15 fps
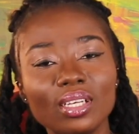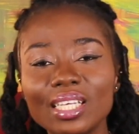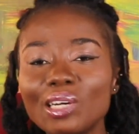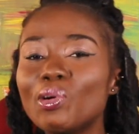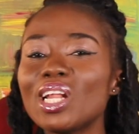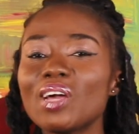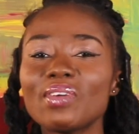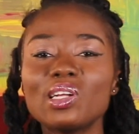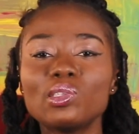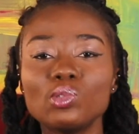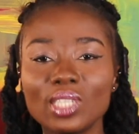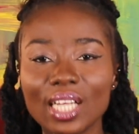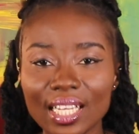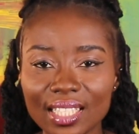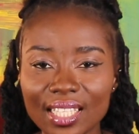He would never do
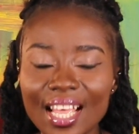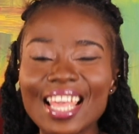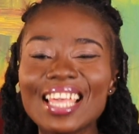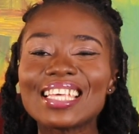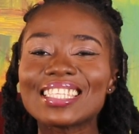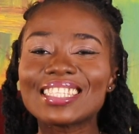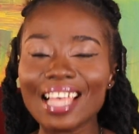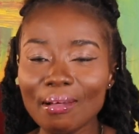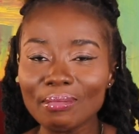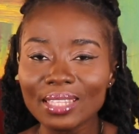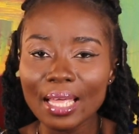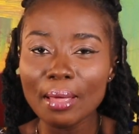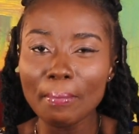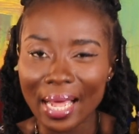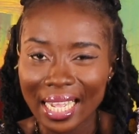that.
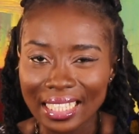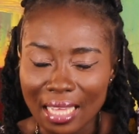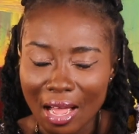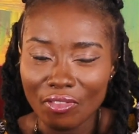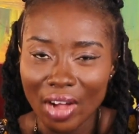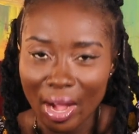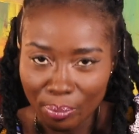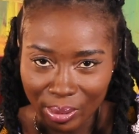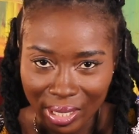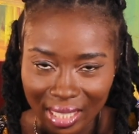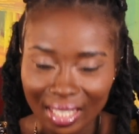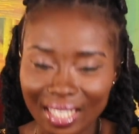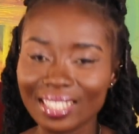Something might have happened.